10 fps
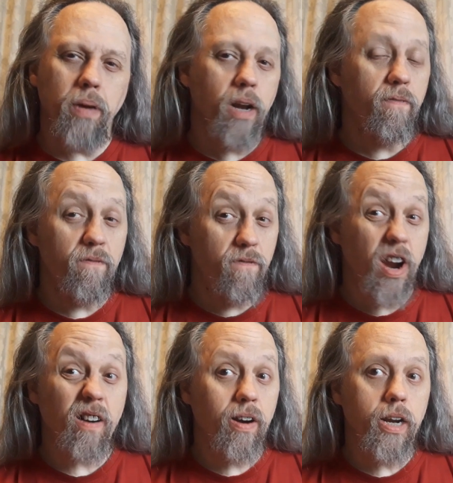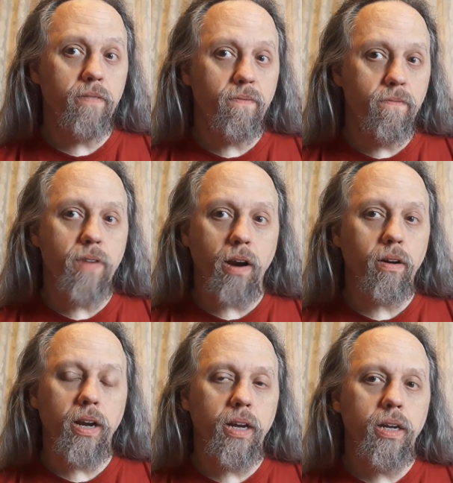been a very,
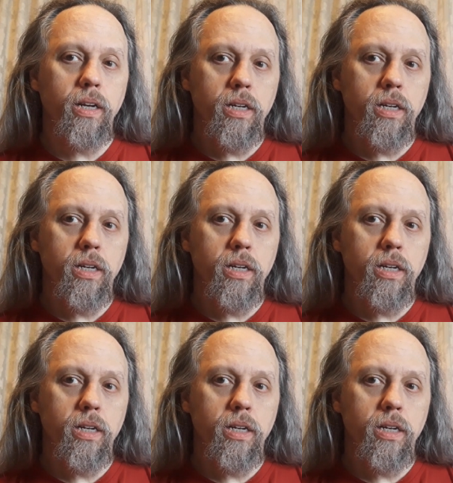very